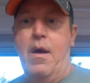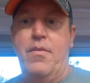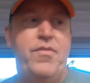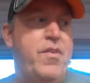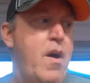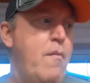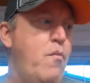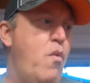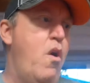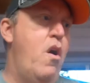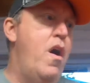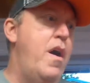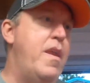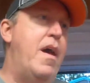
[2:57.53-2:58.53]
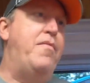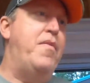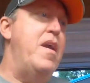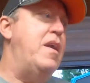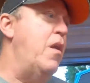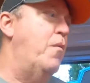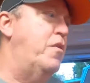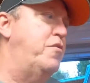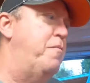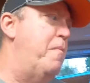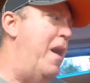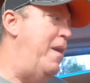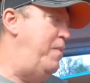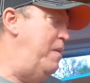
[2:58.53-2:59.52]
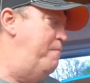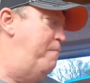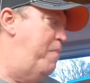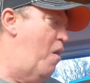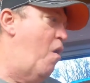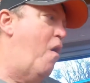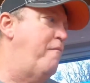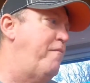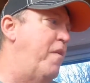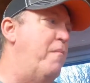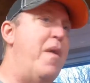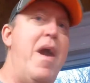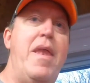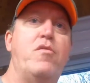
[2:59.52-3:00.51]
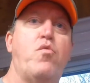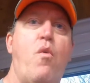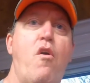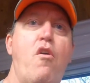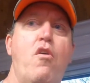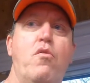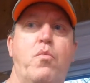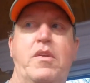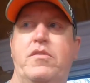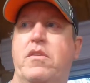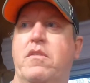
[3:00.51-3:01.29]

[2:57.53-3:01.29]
Someone, I think it was maybe Barb from Headis World, which